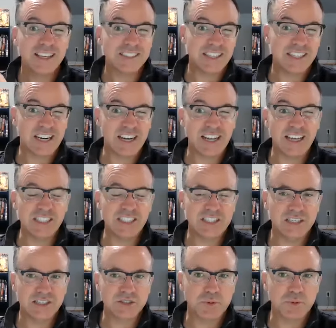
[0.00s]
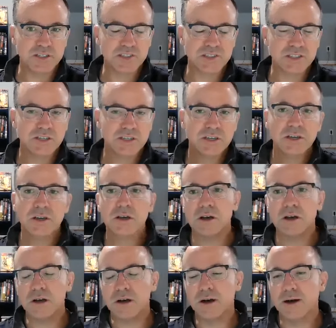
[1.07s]
Is that an IT expense?
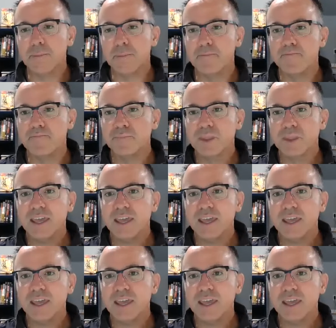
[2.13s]
Um,